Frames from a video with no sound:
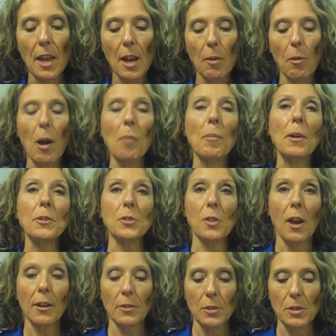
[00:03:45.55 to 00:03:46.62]
While most
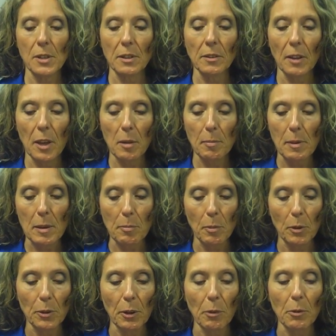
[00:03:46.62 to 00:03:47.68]
doctors and lay
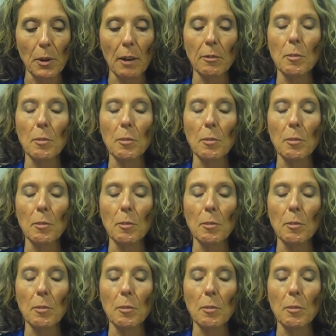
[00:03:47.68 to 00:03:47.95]
people don't know